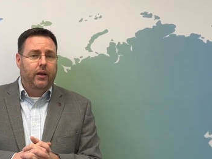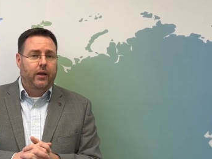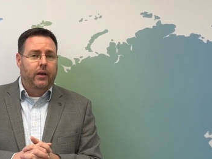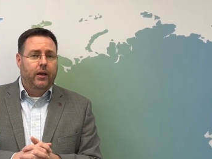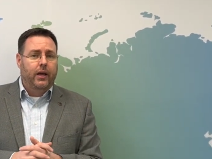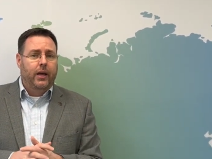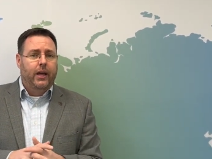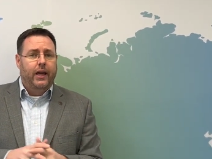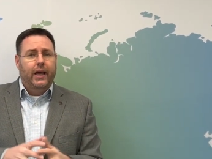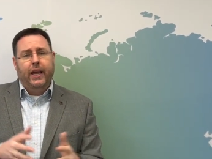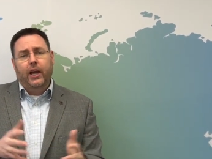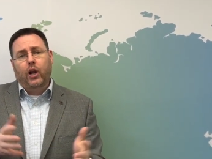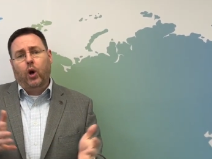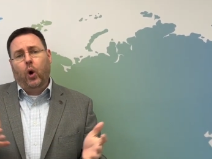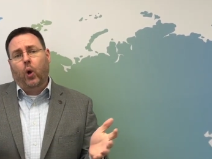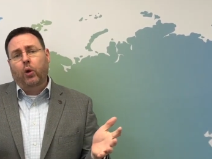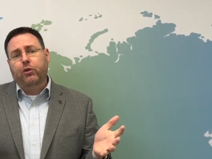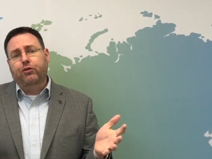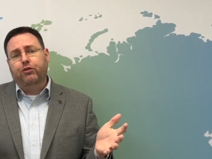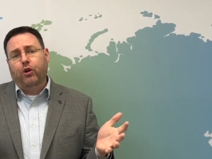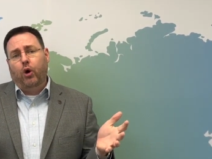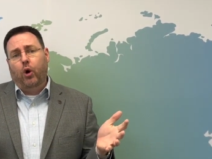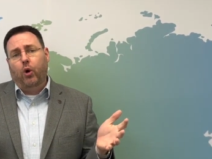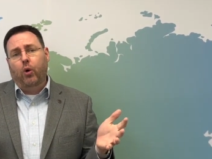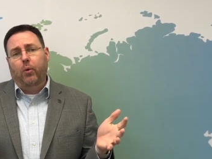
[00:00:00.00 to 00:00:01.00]
It
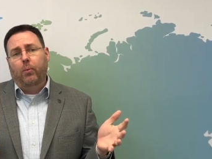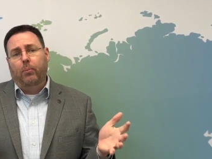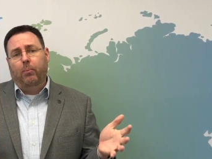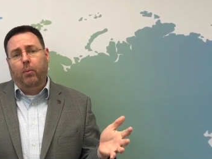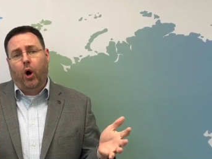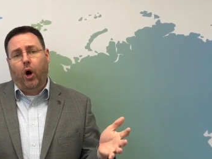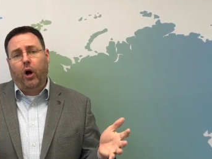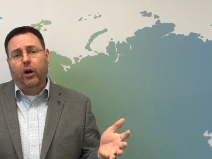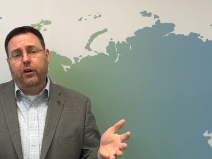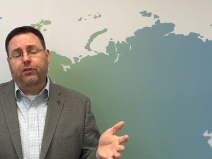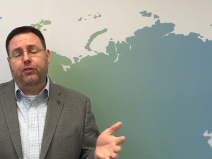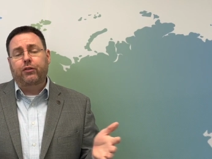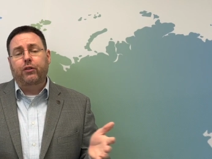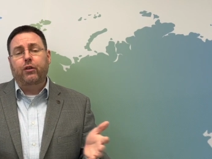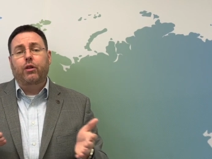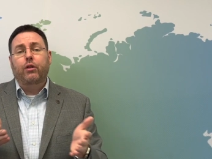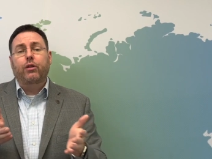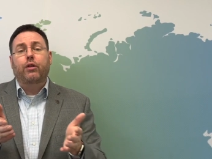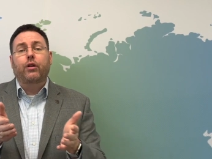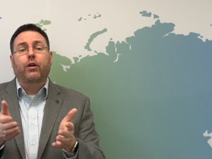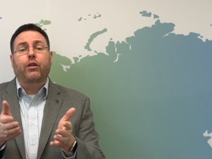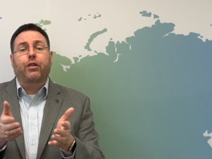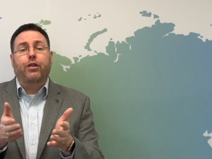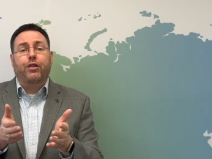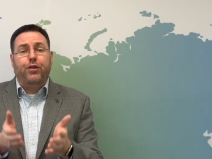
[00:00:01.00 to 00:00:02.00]
also marks
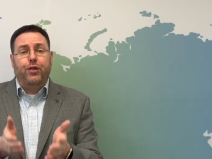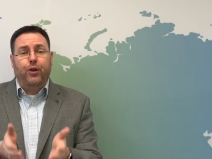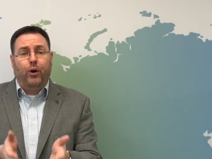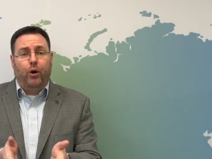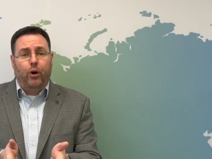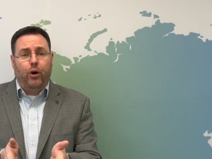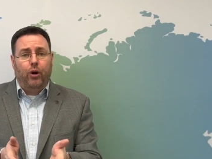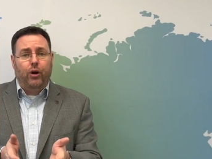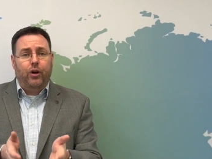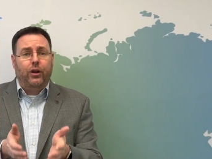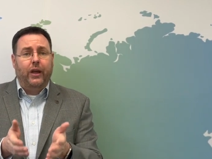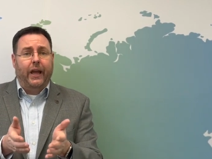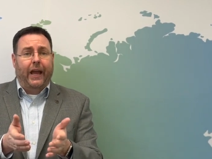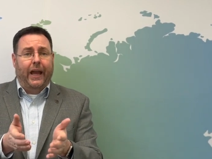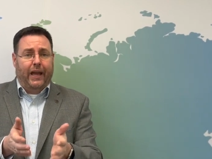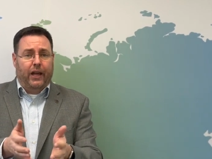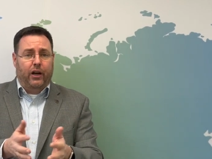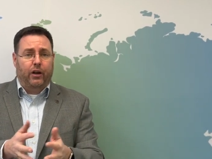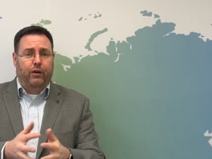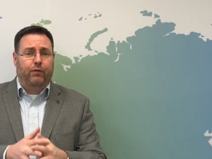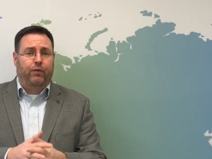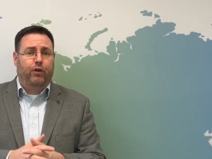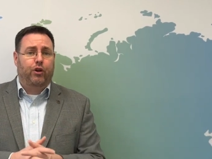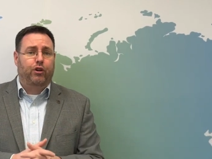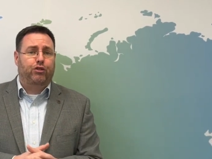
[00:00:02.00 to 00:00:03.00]
the third
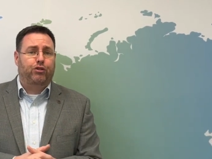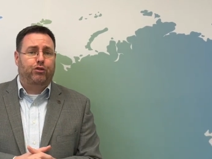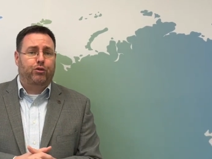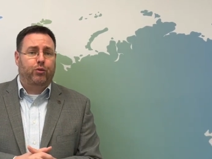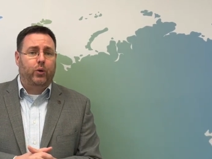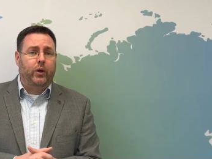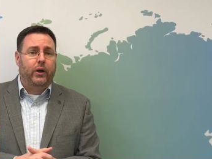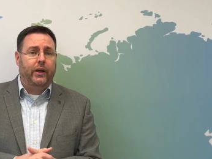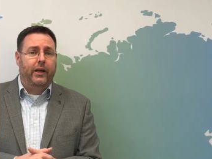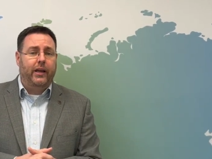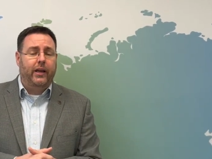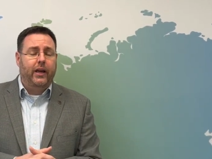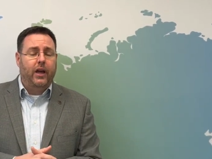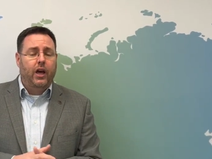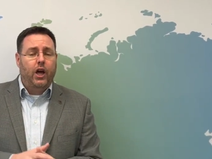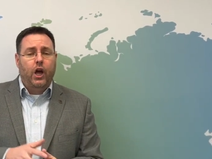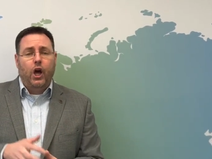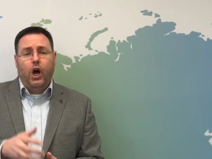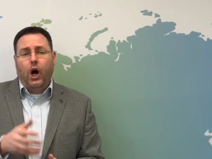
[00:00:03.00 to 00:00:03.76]
anniversary